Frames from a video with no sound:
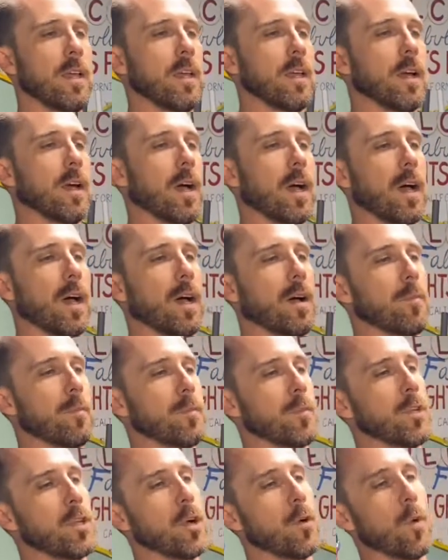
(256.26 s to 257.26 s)

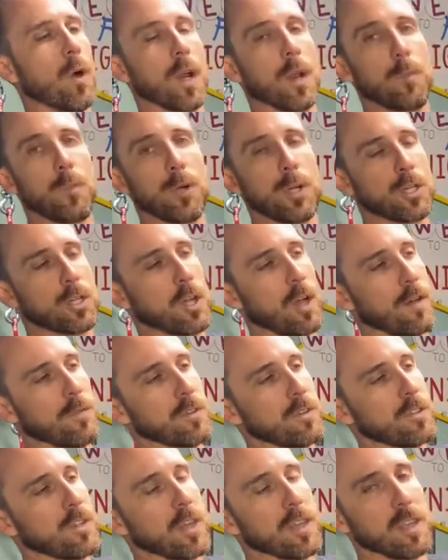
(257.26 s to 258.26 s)
want to push off.
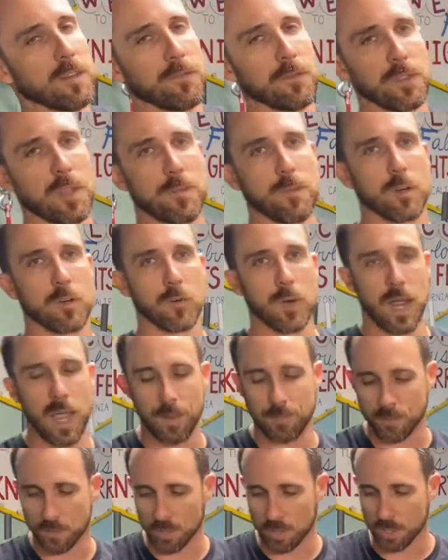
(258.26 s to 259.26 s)
There's nothing for them to
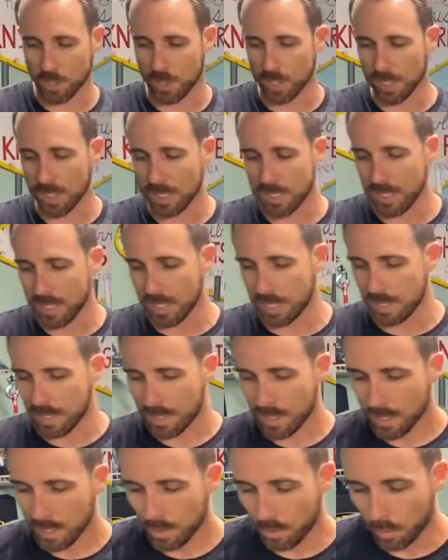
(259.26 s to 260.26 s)
grab. So you're going to need
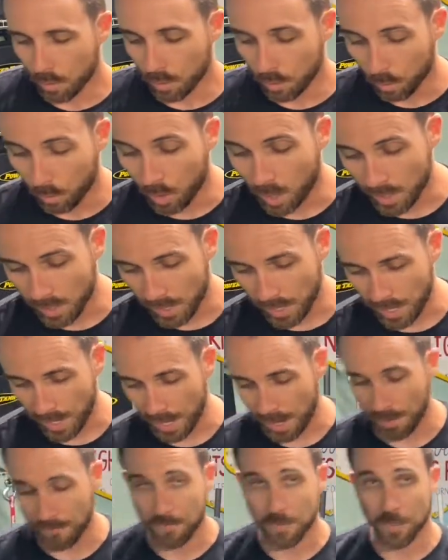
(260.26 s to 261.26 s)
or want to have the